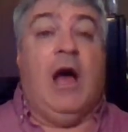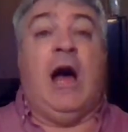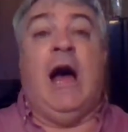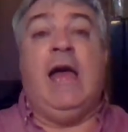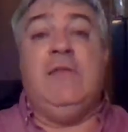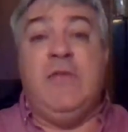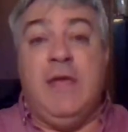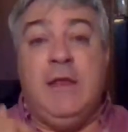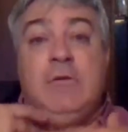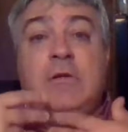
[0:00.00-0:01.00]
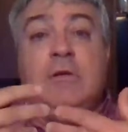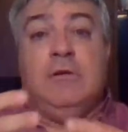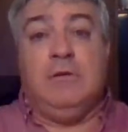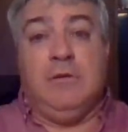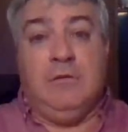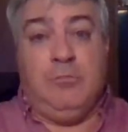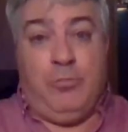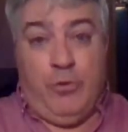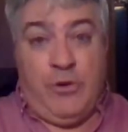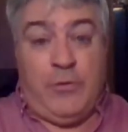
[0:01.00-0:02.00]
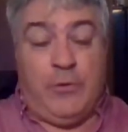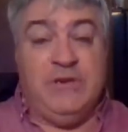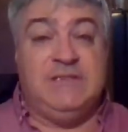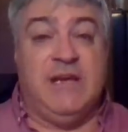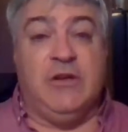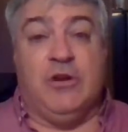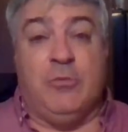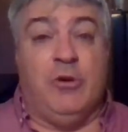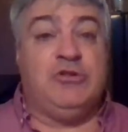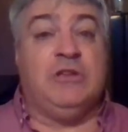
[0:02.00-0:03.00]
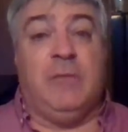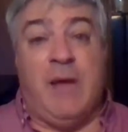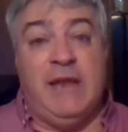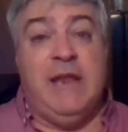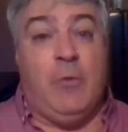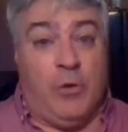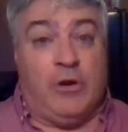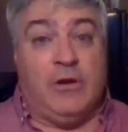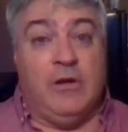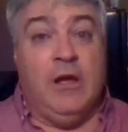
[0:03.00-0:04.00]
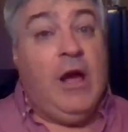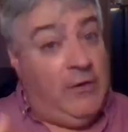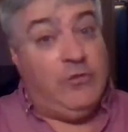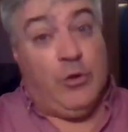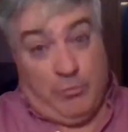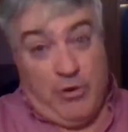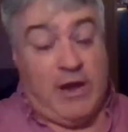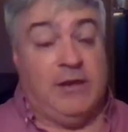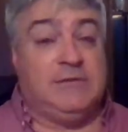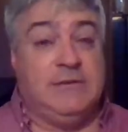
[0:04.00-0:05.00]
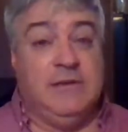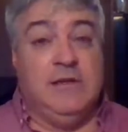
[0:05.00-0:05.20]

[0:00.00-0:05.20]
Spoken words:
I then put a 30-second commercial on my network of your product.